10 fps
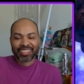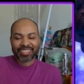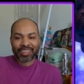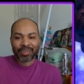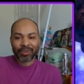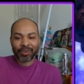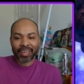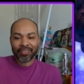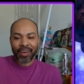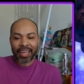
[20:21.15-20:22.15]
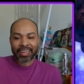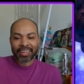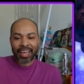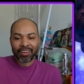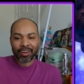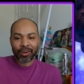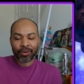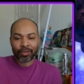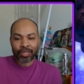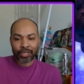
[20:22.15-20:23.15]
so if I get down an
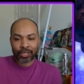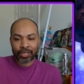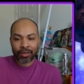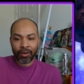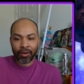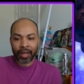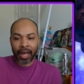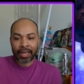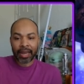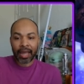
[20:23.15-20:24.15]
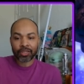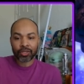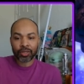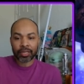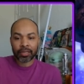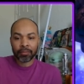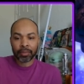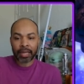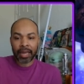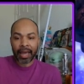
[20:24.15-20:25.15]
early She-Hulk, I can actually
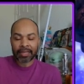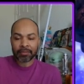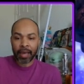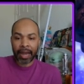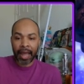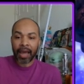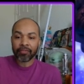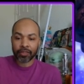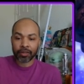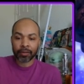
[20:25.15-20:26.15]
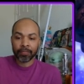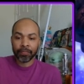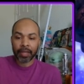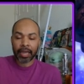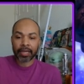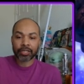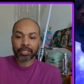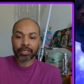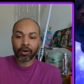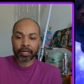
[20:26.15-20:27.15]
play Hazmat after and get
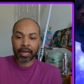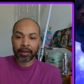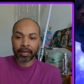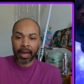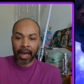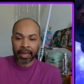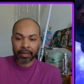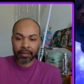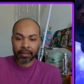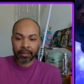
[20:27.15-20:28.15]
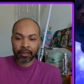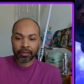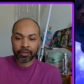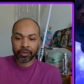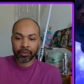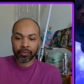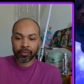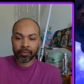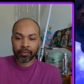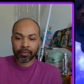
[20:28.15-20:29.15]
She-Hulk down to 9 to
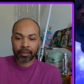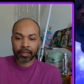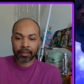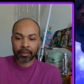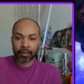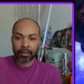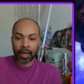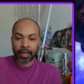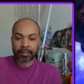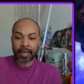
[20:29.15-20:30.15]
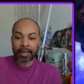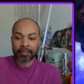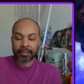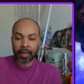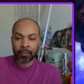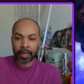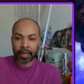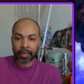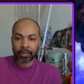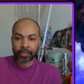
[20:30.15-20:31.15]
uh, sidestep
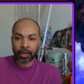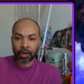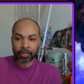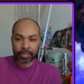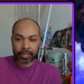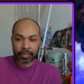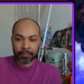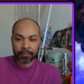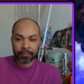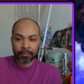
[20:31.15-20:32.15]
a Shang-Chi.